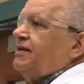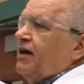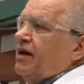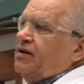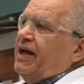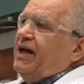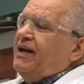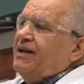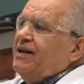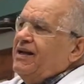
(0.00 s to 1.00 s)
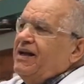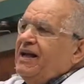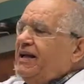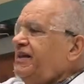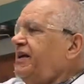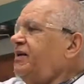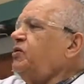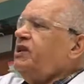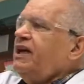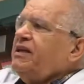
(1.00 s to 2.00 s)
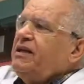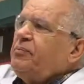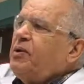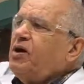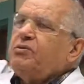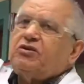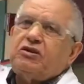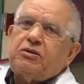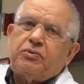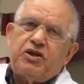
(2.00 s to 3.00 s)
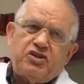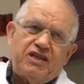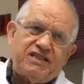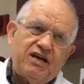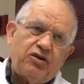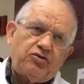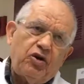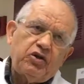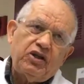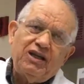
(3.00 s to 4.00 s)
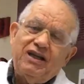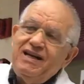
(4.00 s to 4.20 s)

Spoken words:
Okay? And then we take the barometric pressure as our total,